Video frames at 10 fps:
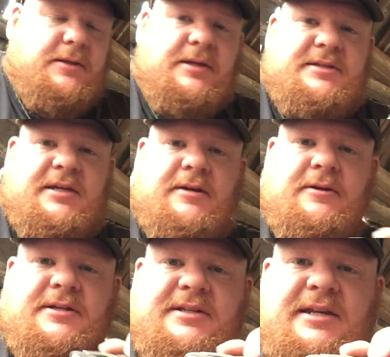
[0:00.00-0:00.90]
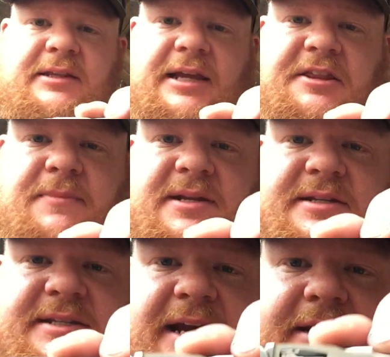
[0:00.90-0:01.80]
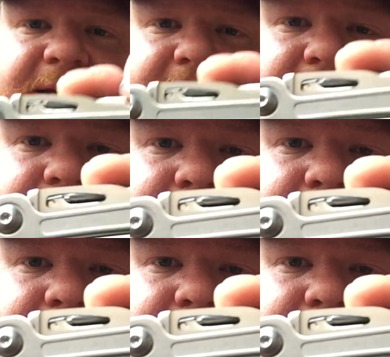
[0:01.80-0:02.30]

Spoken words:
this here is the Leatherman Sidekick.